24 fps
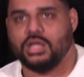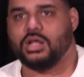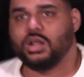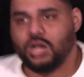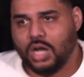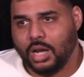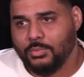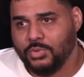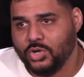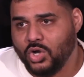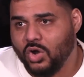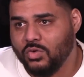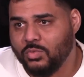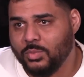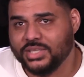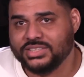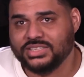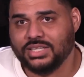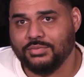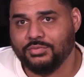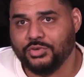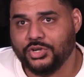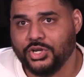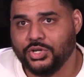I'm gonna go over my
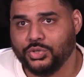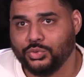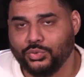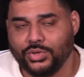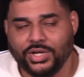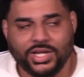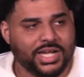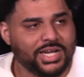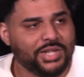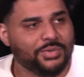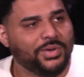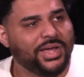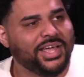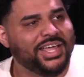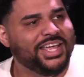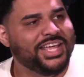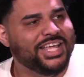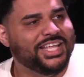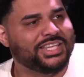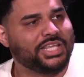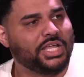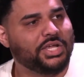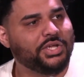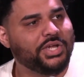time for year 3. Anyway,
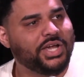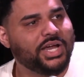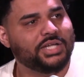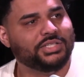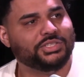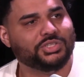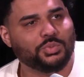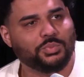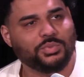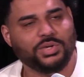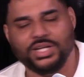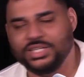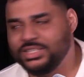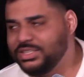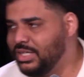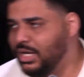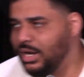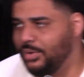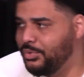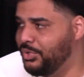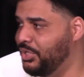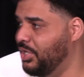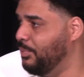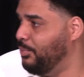thank you guys so much. I
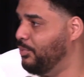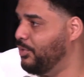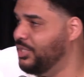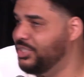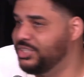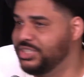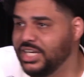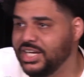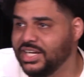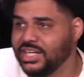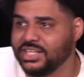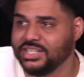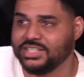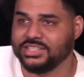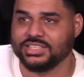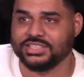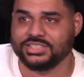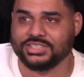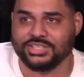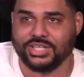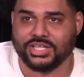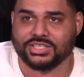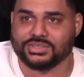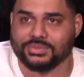really appreciate it. This
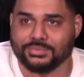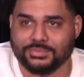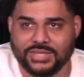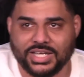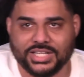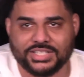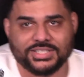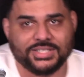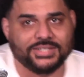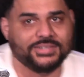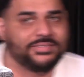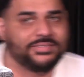is awesome. Thanks.